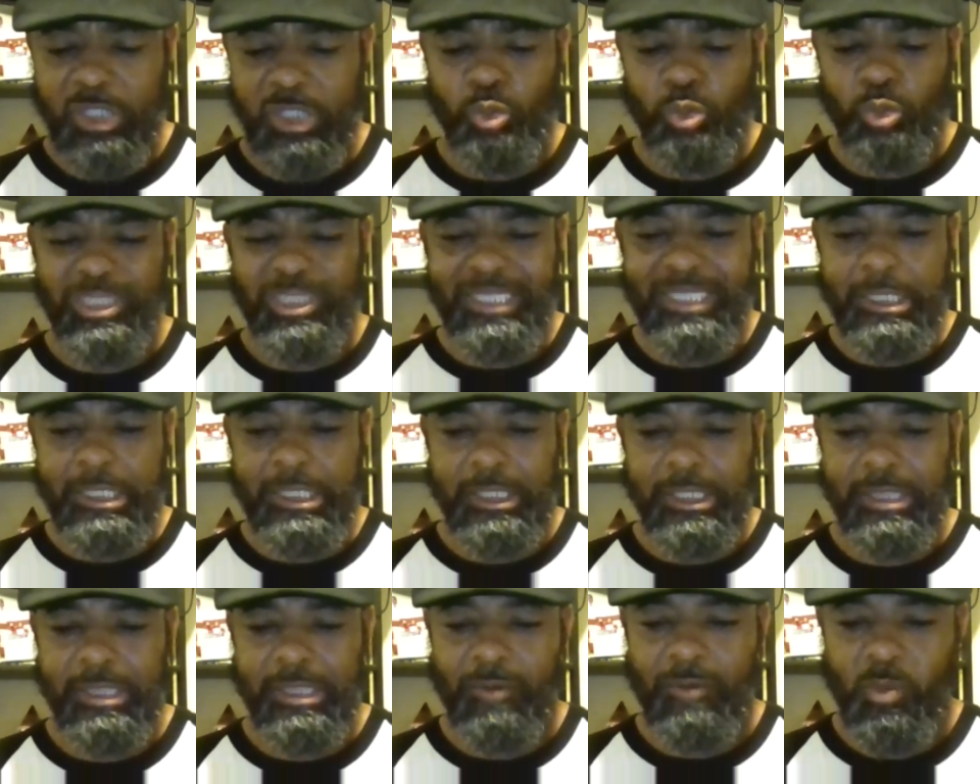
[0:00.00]
with
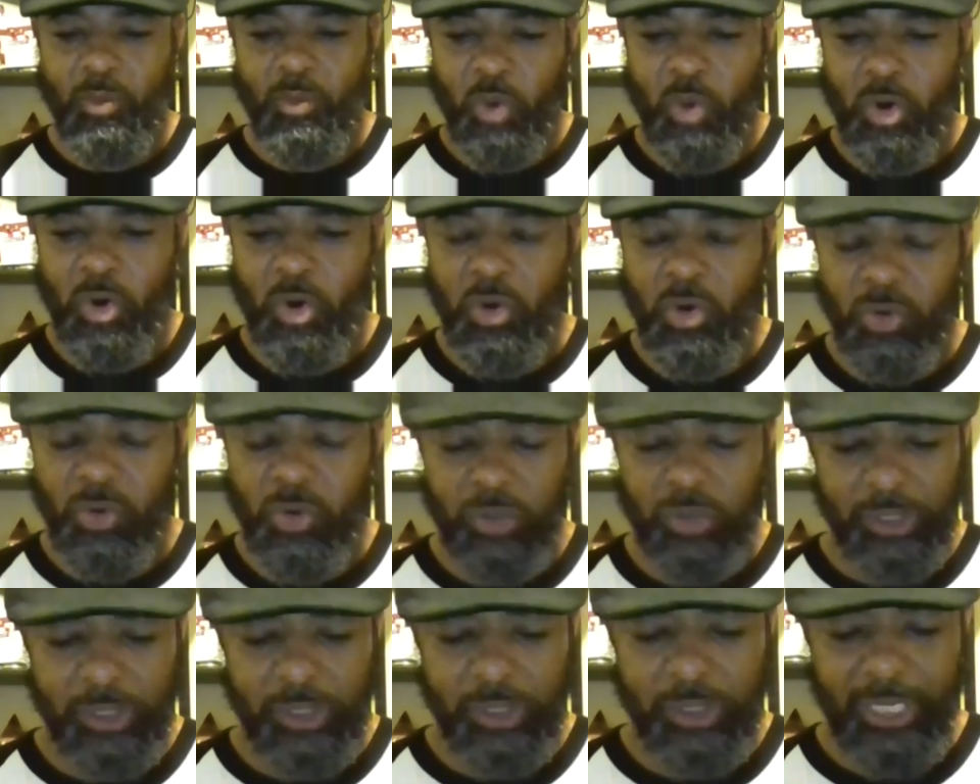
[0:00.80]
these 7
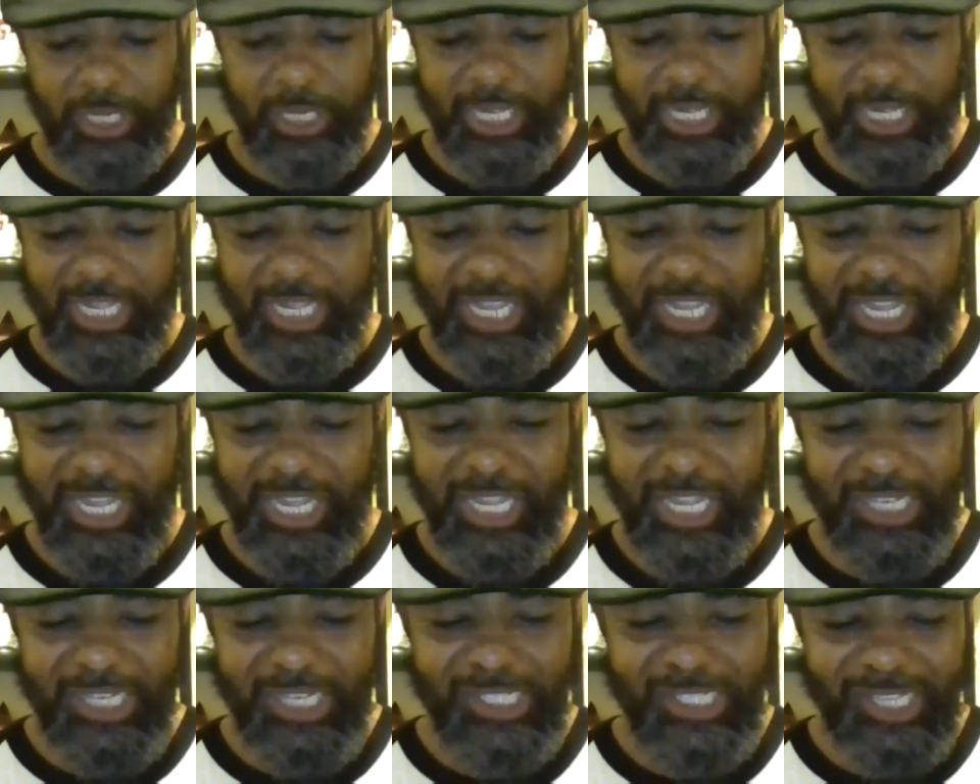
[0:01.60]
words
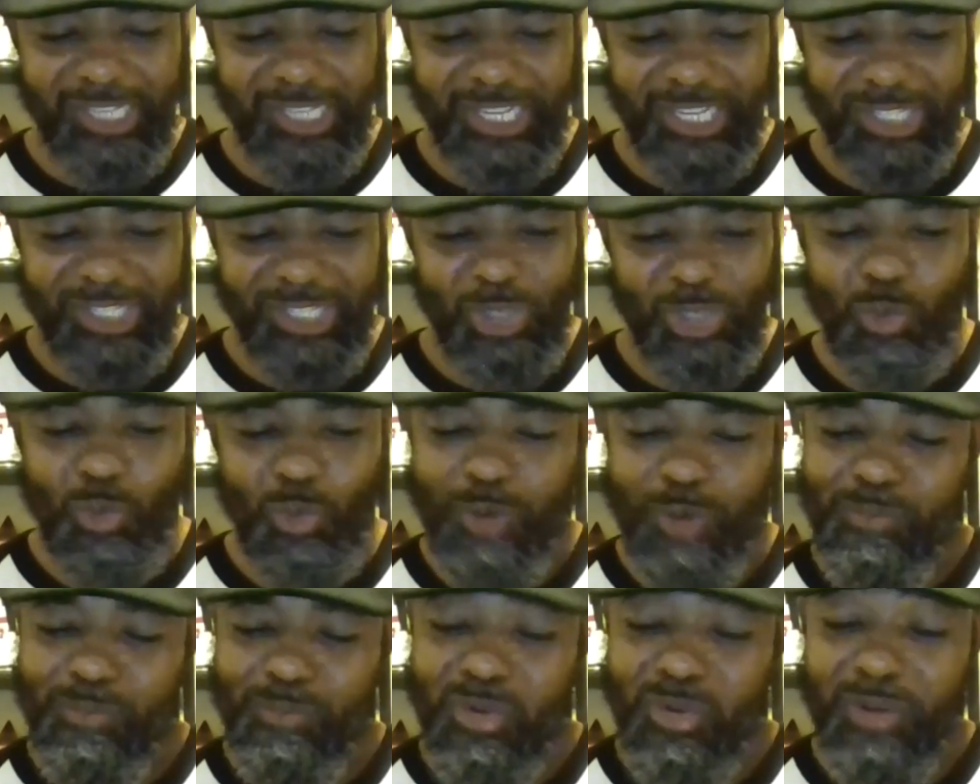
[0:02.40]
into
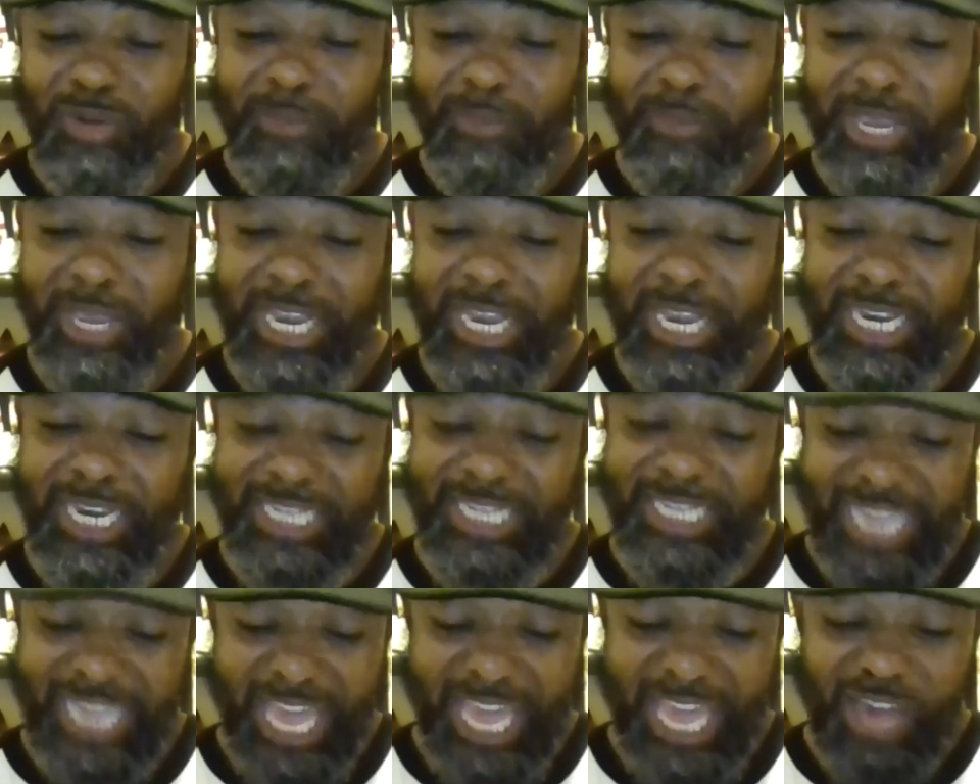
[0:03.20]
a book, man,
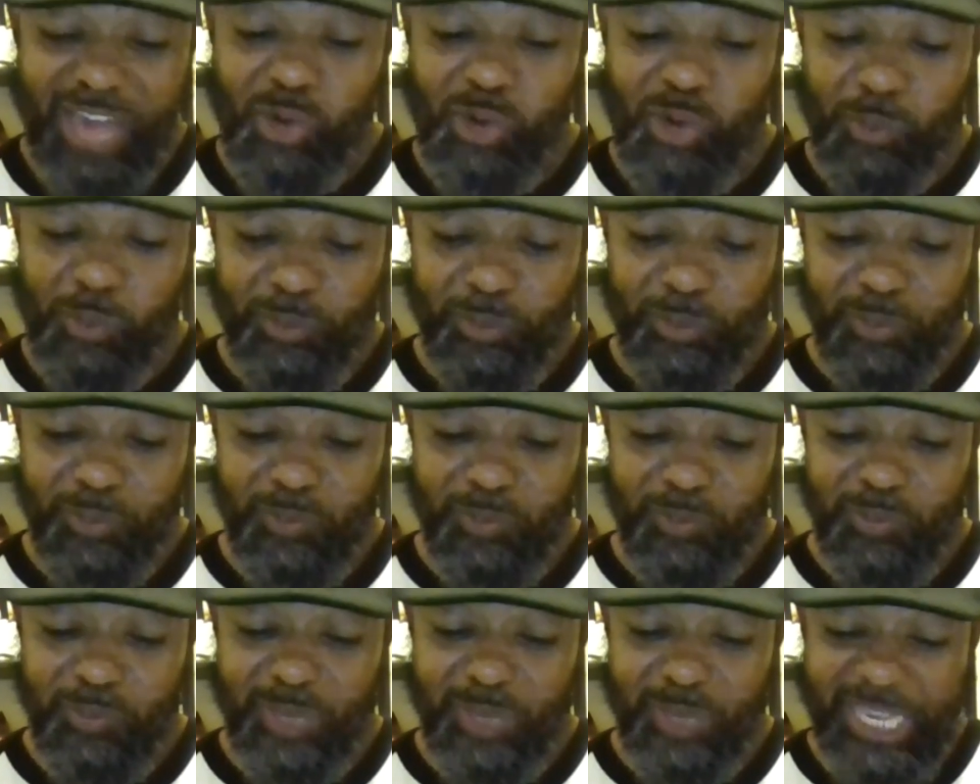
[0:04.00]
that help
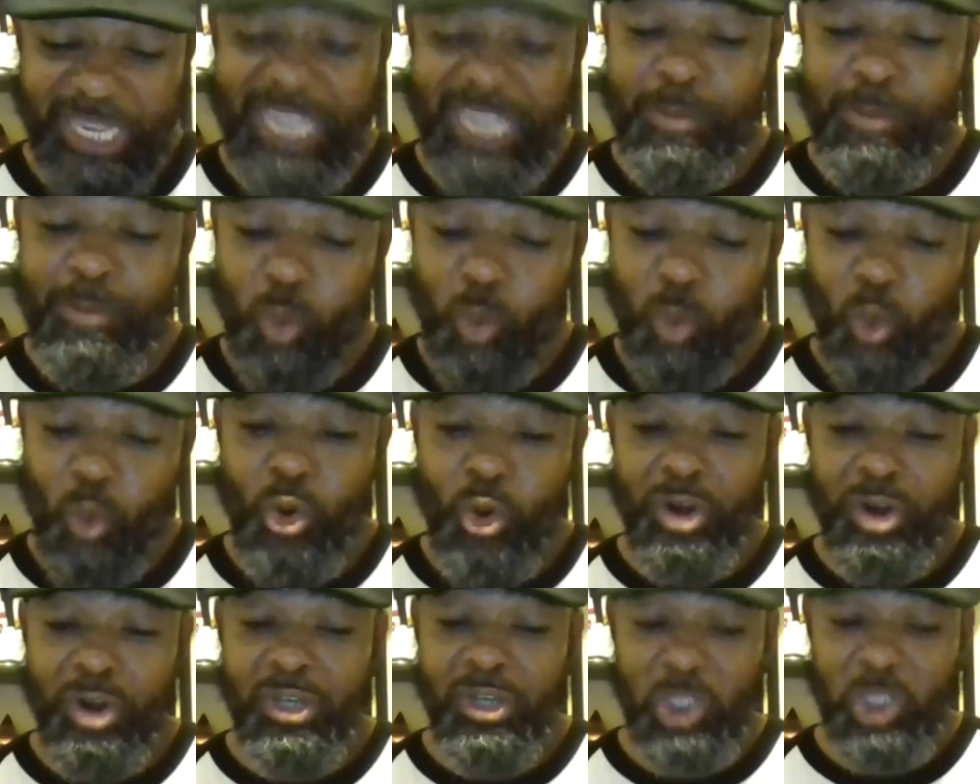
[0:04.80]
keep
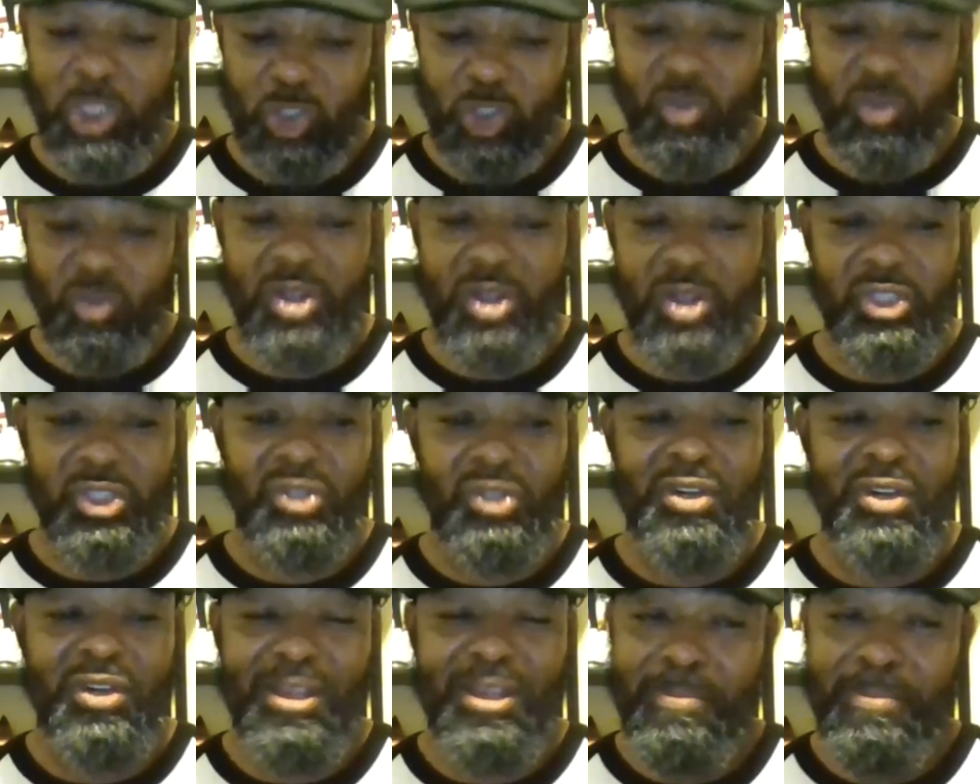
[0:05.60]
order and
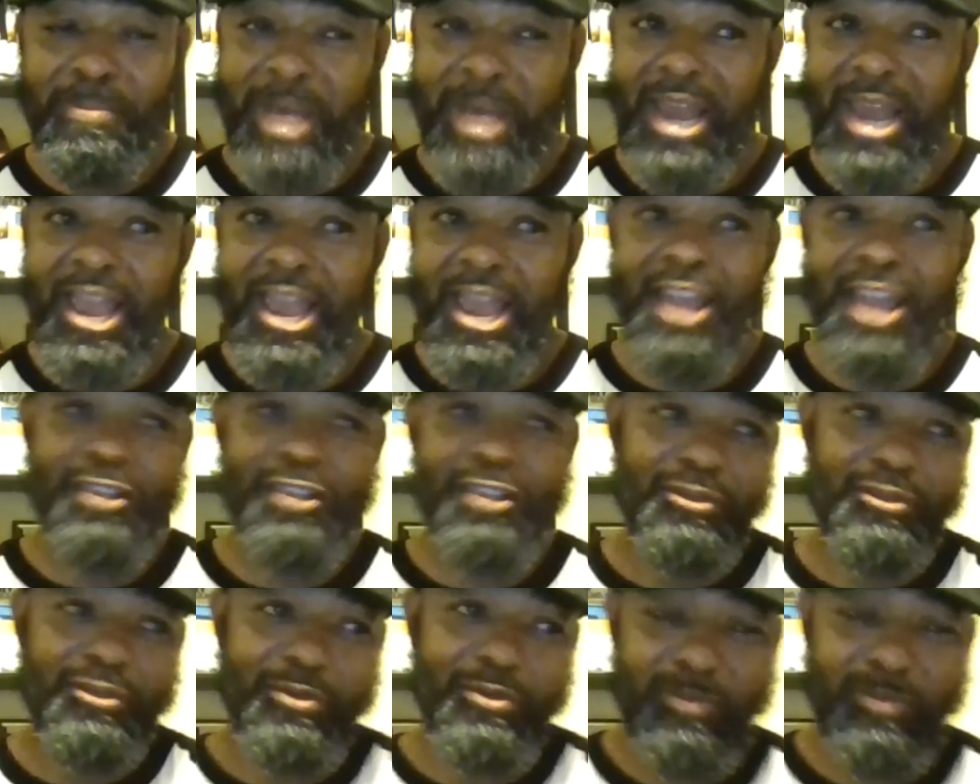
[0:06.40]
structure in my
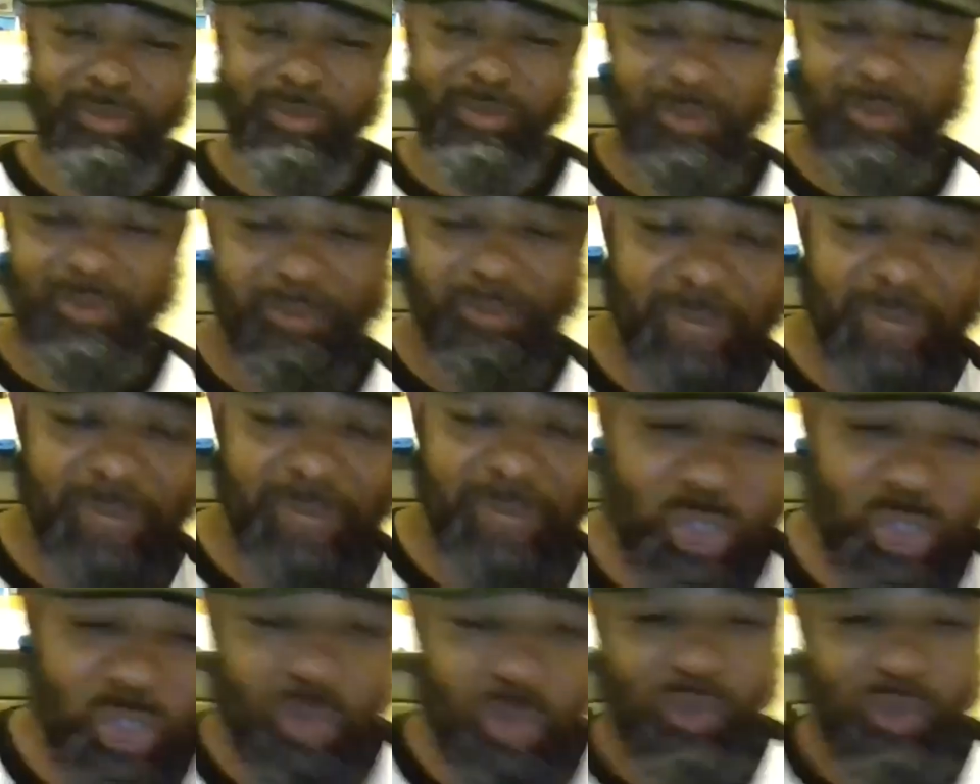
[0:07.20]
life, my
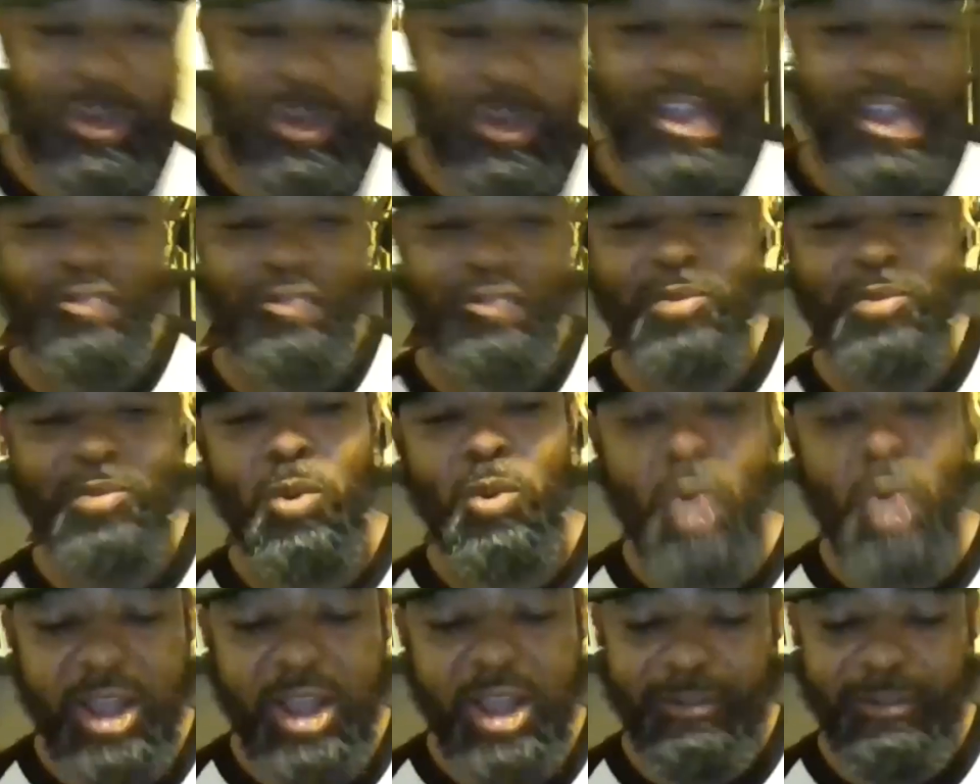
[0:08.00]
children's life, my
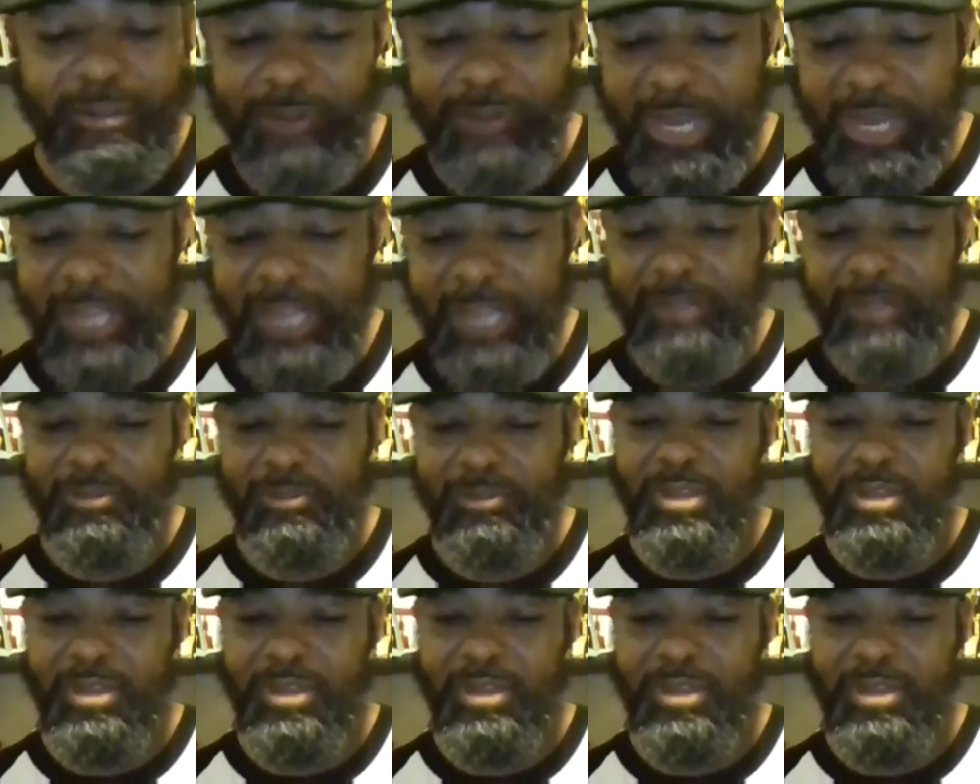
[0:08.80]
wife's life.